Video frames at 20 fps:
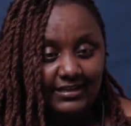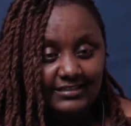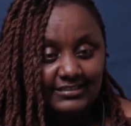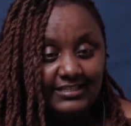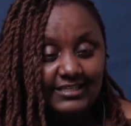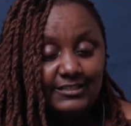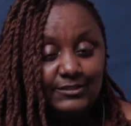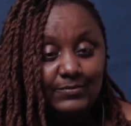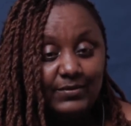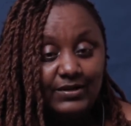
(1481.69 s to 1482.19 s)

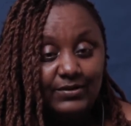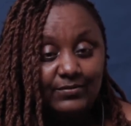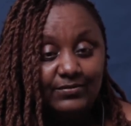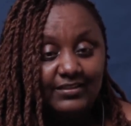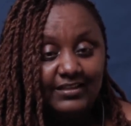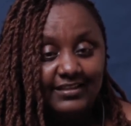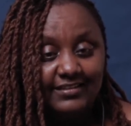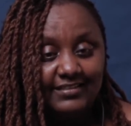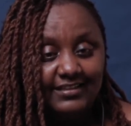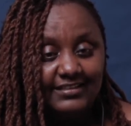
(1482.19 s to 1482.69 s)
Just when you
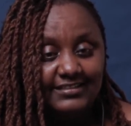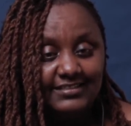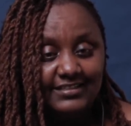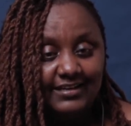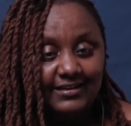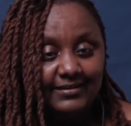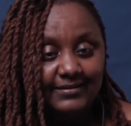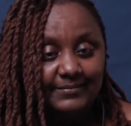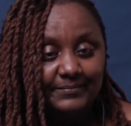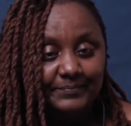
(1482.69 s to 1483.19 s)
think that
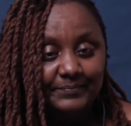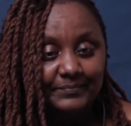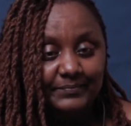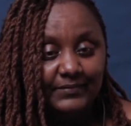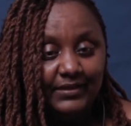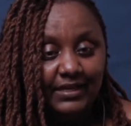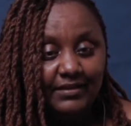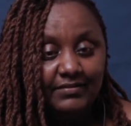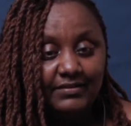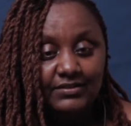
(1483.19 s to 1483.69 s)

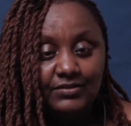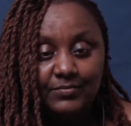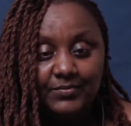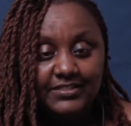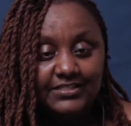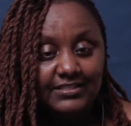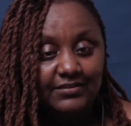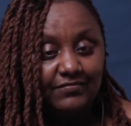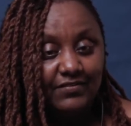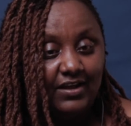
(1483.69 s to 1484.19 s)
the
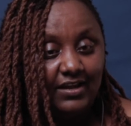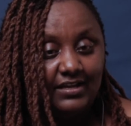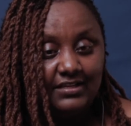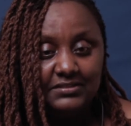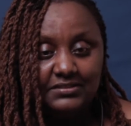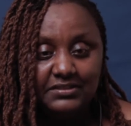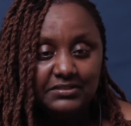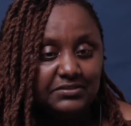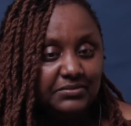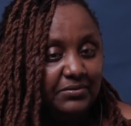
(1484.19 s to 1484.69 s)
domestic
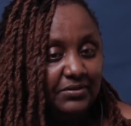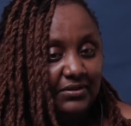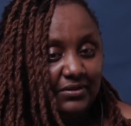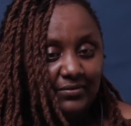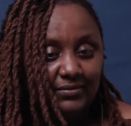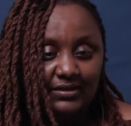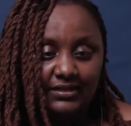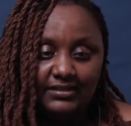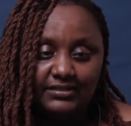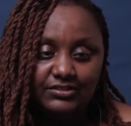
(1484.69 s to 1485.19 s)
violence is not the
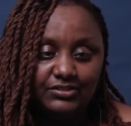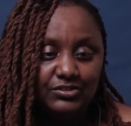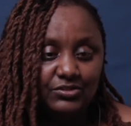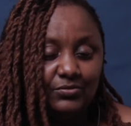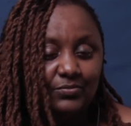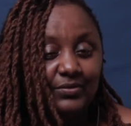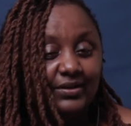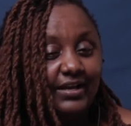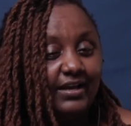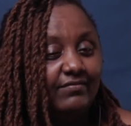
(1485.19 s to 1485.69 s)
only issue,
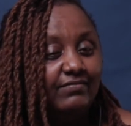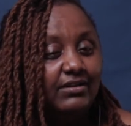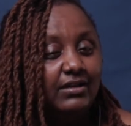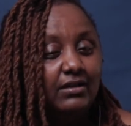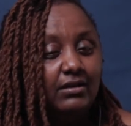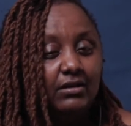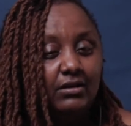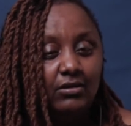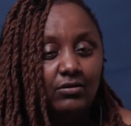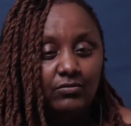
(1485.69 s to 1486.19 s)
we have a
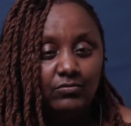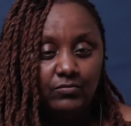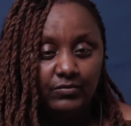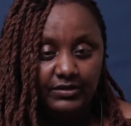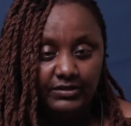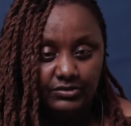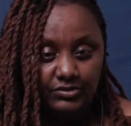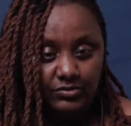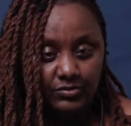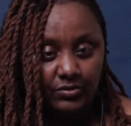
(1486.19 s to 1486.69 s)
long
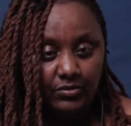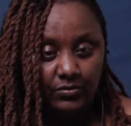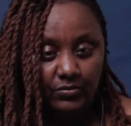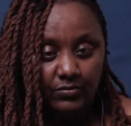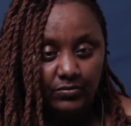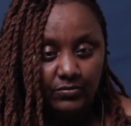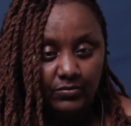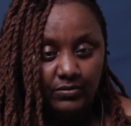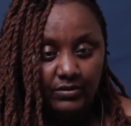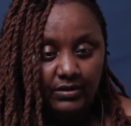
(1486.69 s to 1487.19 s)
way to go.